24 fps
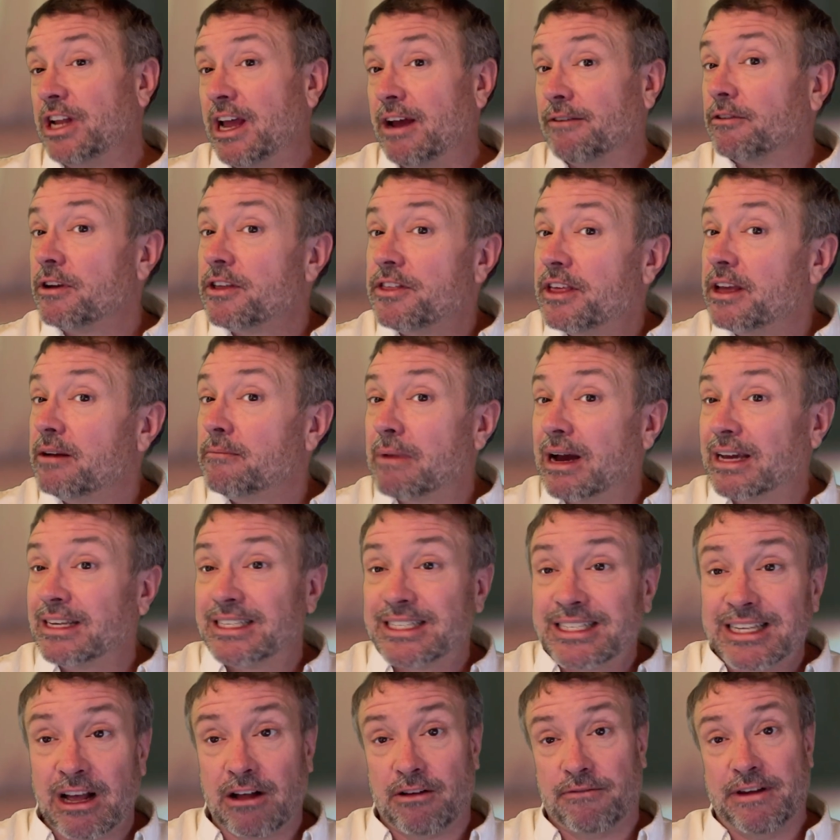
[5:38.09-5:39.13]
everything
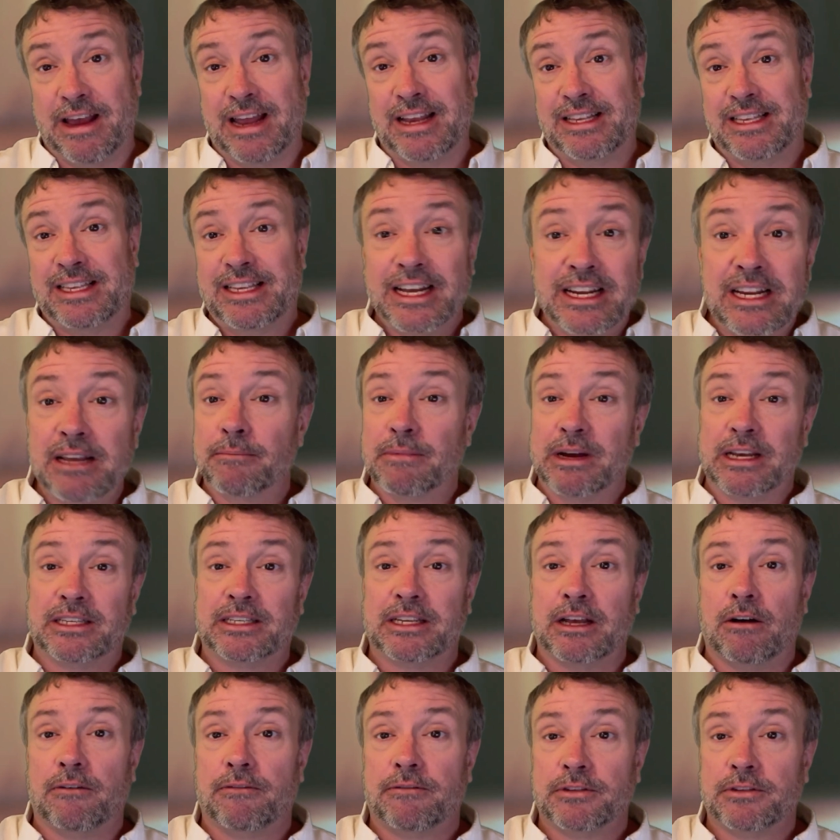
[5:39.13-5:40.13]
myself and did it myself.